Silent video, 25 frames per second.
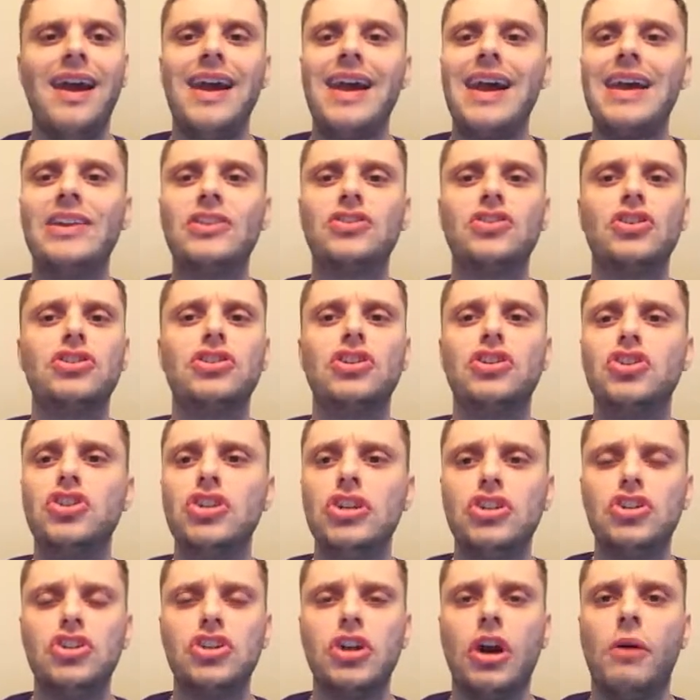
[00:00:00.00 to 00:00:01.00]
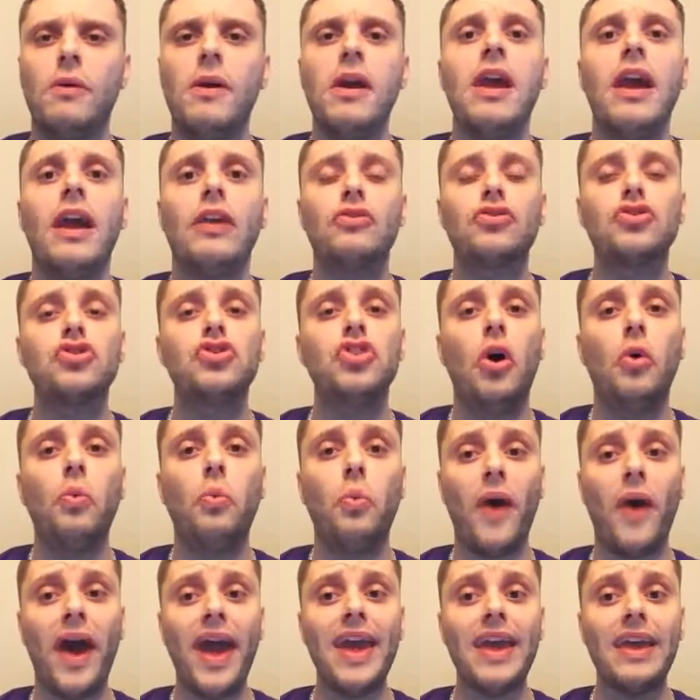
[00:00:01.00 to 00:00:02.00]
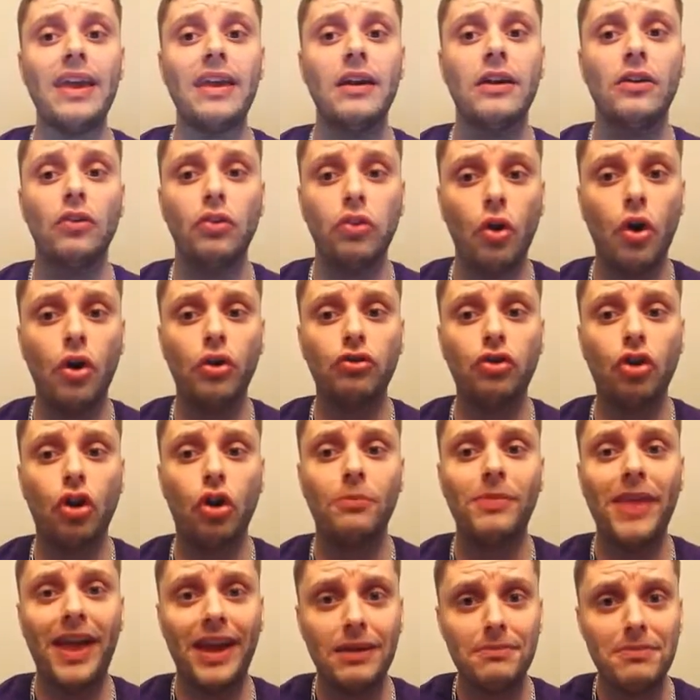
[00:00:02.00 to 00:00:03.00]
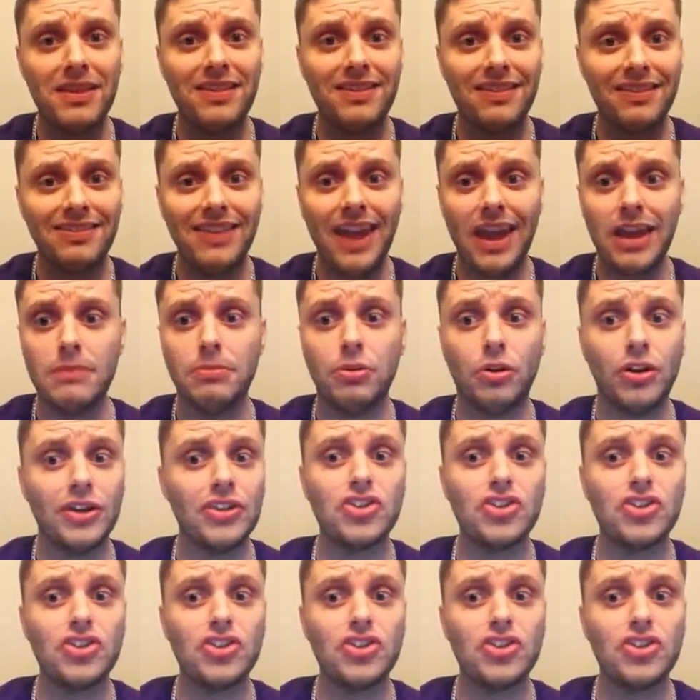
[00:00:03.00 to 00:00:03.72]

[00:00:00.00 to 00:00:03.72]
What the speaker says: And it's just a shit show. And there's no way long term that can be sustainable.